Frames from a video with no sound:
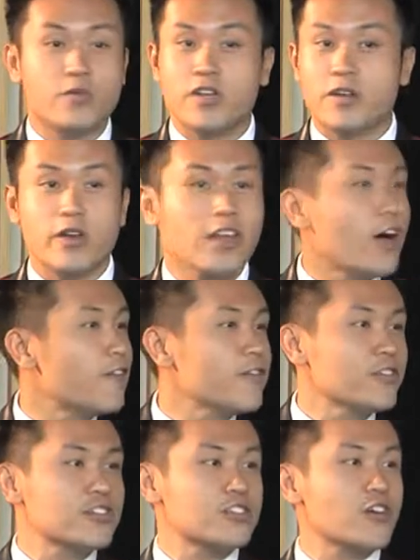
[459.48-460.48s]
we love
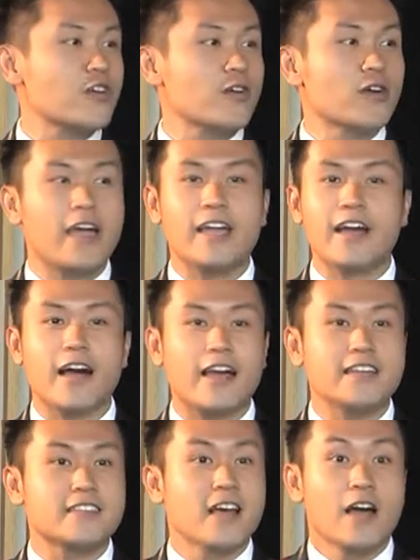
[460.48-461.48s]
your show. Hey
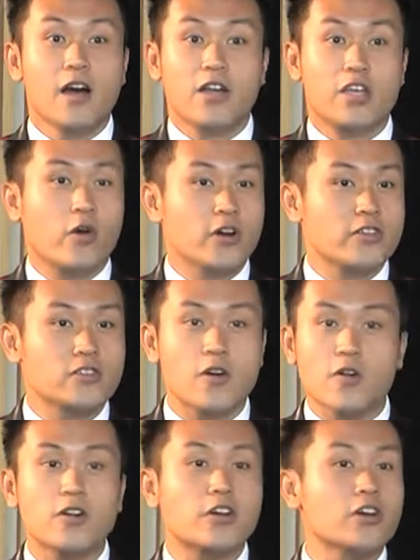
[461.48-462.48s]
guys, you are
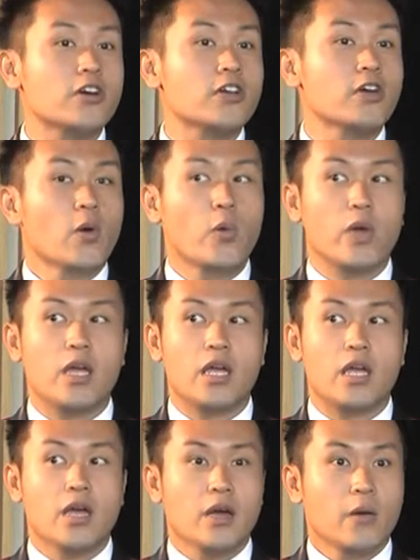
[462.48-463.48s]
so good.
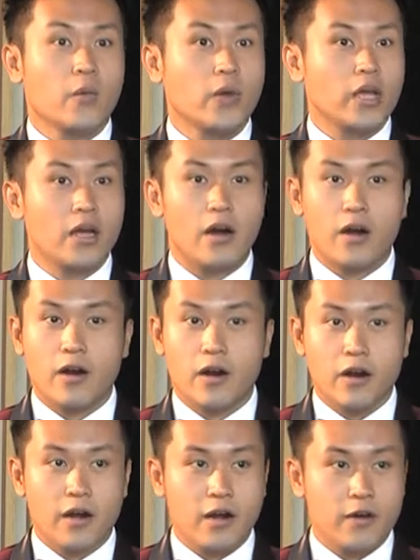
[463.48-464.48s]

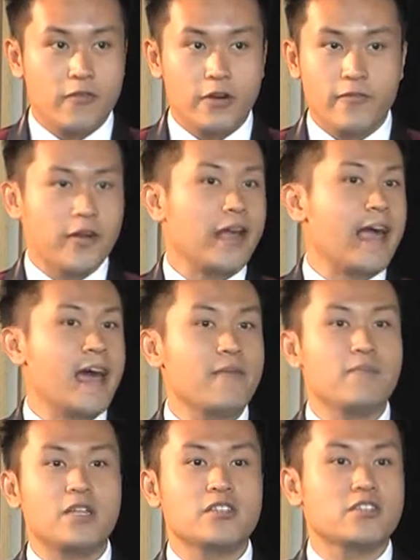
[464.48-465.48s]
We're very
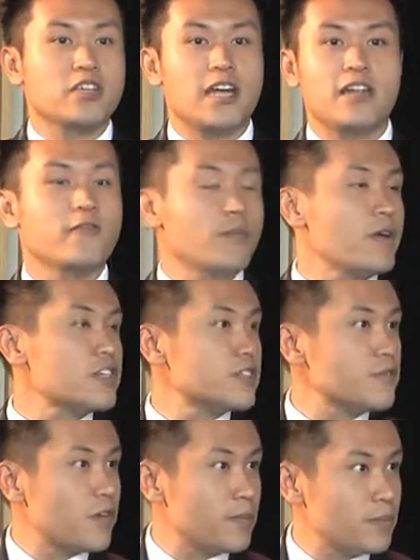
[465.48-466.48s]
happy to get
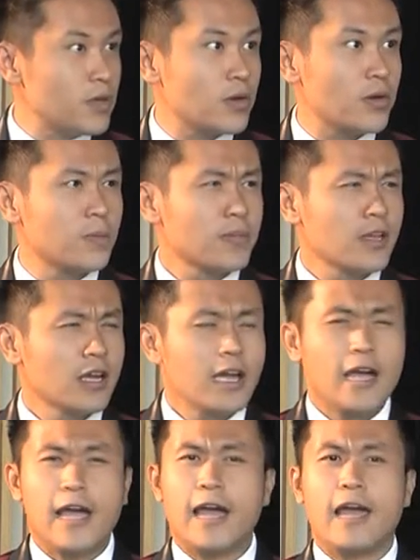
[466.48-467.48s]
information from you."
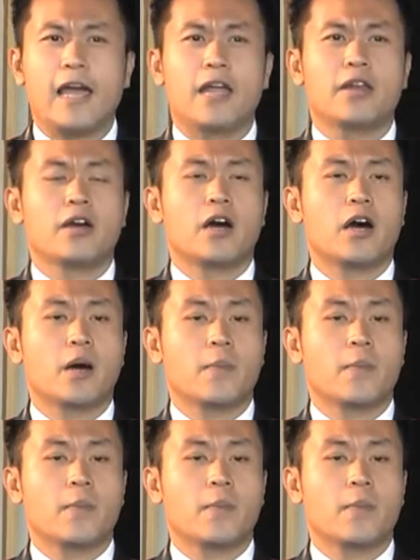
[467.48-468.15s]
And